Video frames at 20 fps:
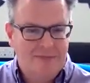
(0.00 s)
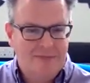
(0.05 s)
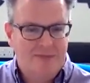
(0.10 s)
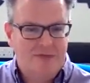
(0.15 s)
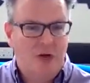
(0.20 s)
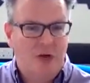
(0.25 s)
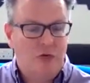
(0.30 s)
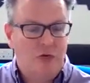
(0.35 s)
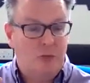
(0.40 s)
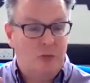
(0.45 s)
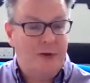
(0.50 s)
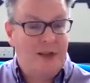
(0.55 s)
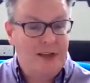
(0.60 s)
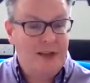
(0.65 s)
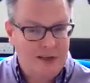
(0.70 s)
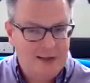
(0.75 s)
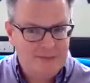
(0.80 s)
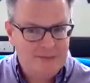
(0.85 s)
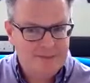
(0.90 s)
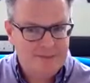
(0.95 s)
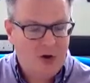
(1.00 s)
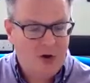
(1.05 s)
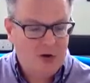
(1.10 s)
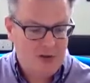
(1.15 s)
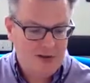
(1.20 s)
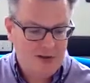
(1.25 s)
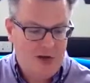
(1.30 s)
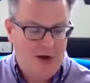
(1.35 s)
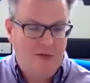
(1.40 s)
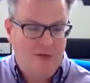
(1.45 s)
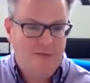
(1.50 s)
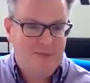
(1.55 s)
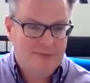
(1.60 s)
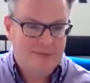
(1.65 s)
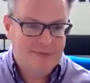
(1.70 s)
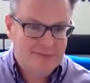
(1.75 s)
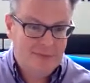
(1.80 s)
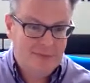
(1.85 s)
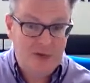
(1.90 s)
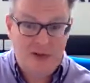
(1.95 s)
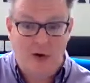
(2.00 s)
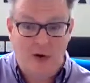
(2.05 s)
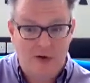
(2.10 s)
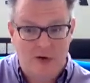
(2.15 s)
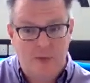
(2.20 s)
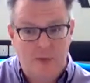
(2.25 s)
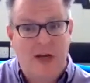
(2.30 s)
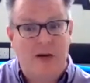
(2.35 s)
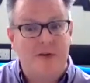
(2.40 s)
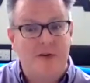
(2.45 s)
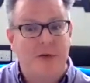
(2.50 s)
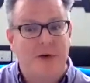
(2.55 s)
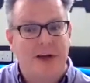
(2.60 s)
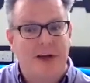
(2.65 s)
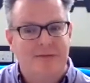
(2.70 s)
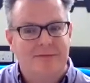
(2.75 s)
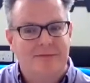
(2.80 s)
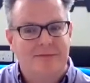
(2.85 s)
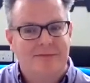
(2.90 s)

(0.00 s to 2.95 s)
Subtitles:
social media on its own. We don't do it.